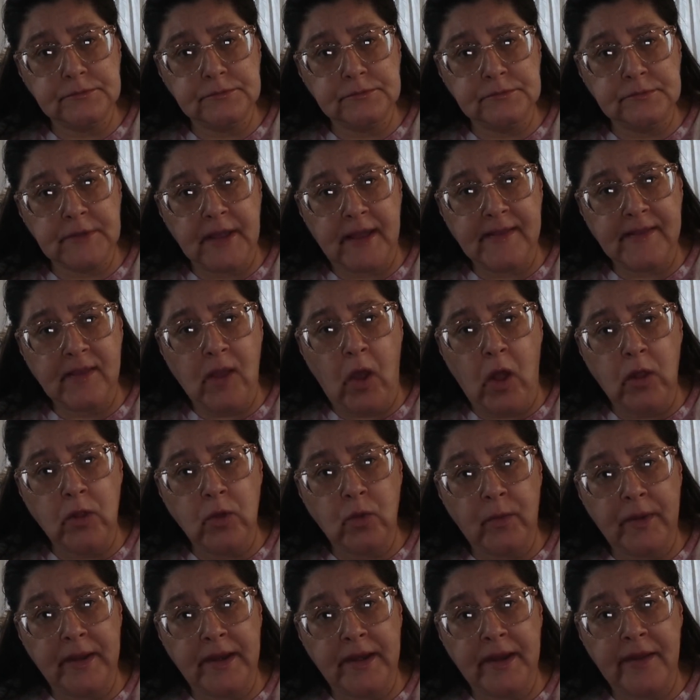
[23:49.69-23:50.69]
next
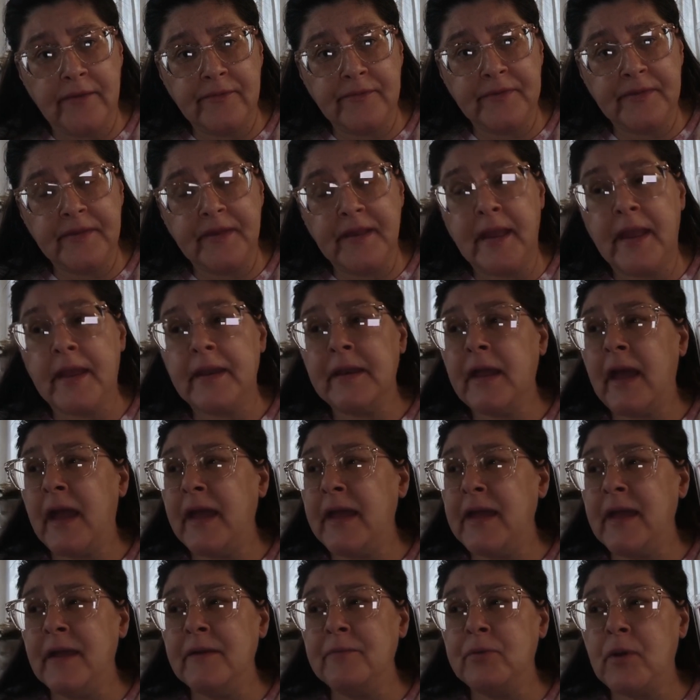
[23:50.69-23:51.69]
Halloween, everything and I
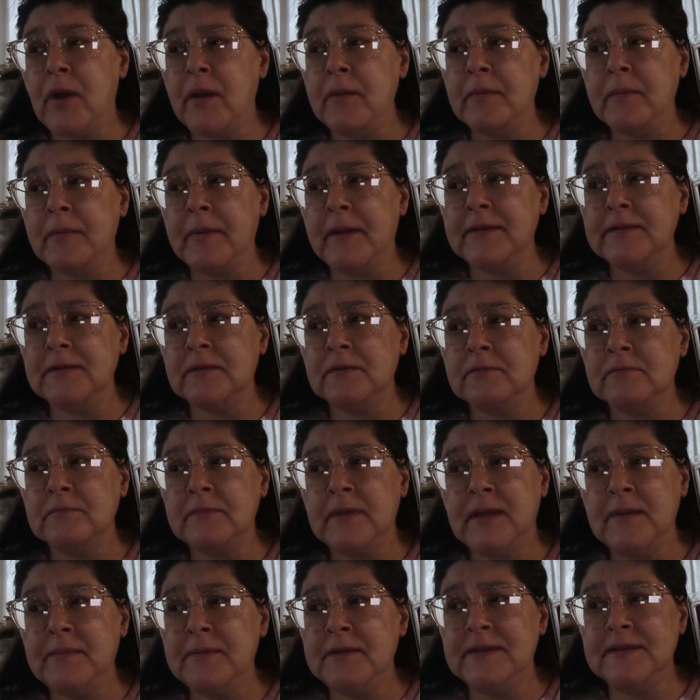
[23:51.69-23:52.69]
have probably about
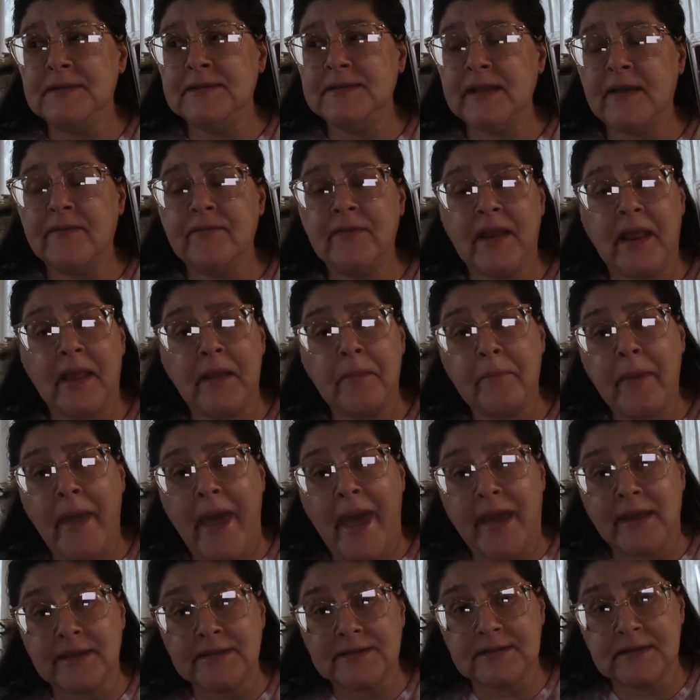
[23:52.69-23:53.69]
maybe seven, eight
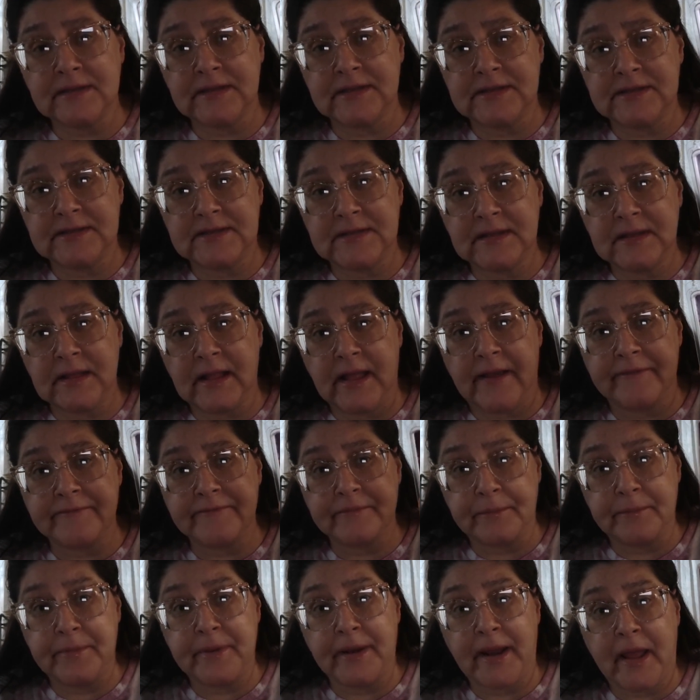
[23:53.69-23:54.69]
packs of this
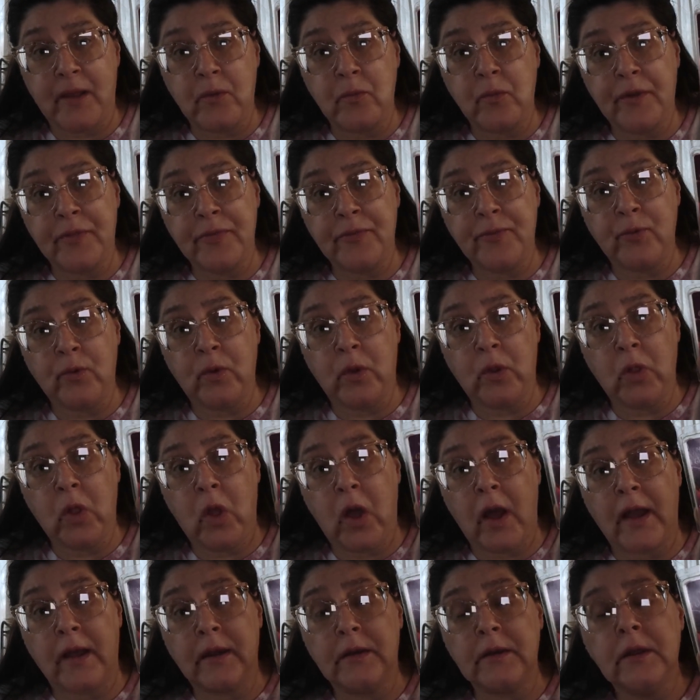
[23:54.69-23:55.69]
left, but I went through a
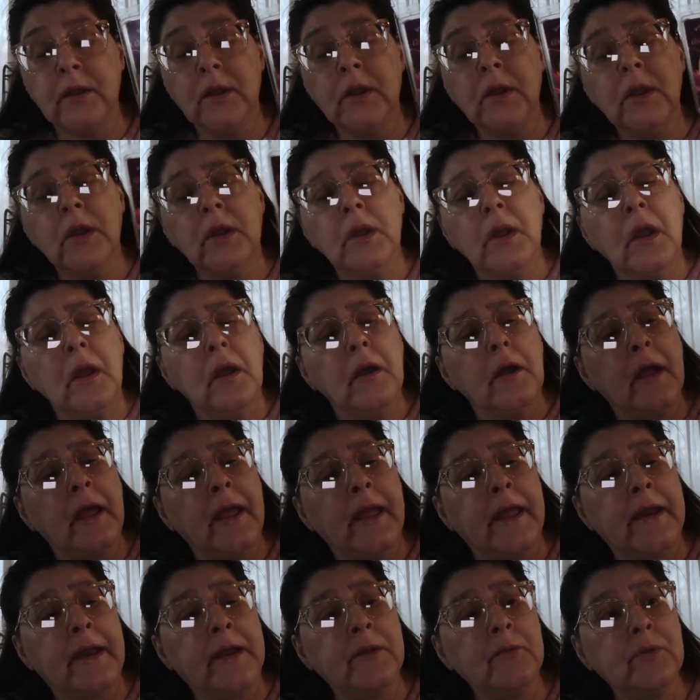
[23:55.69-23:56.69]
lot.
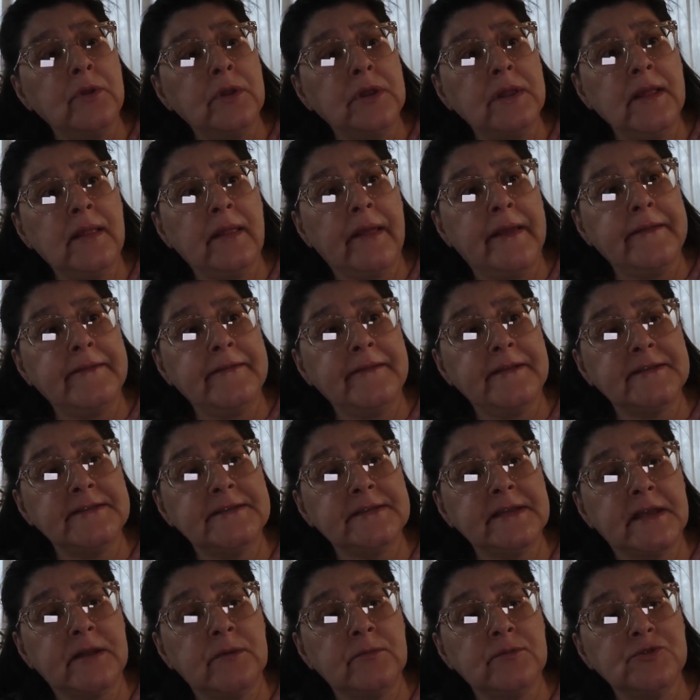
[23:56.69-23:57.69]
And I really liked this
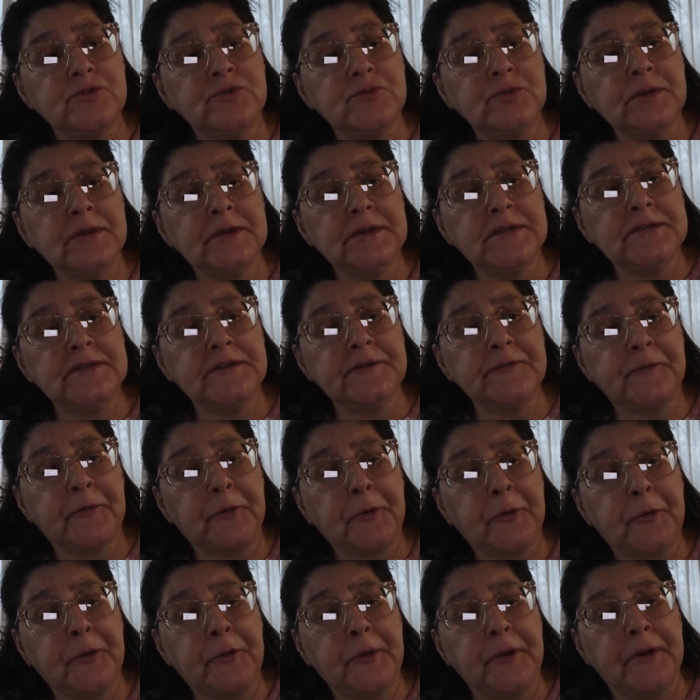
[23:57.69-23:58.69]
scent. It was really
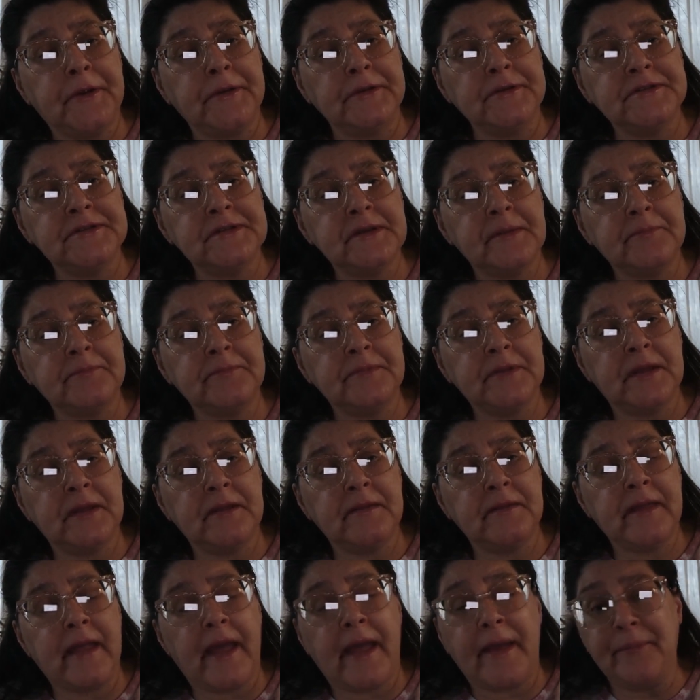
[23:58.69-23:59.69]
different and
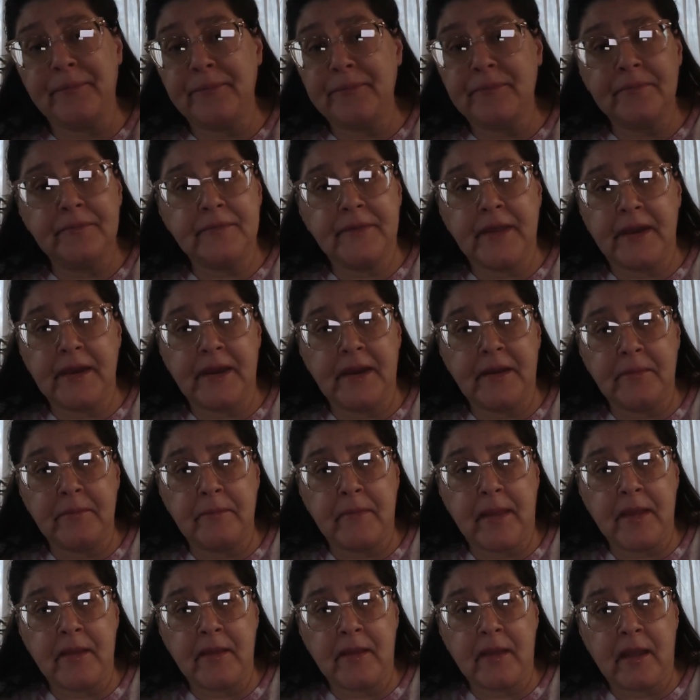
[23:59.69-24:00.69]
something that they didn't
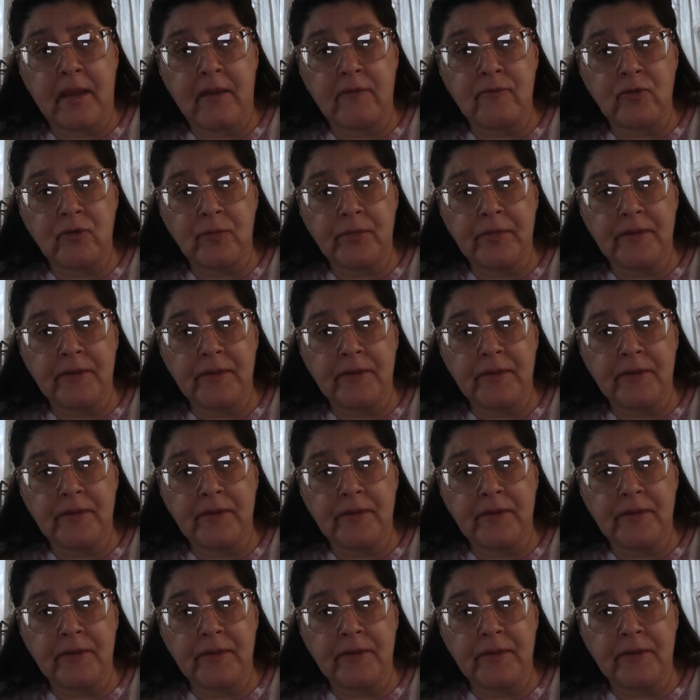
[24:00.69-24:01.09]
make ever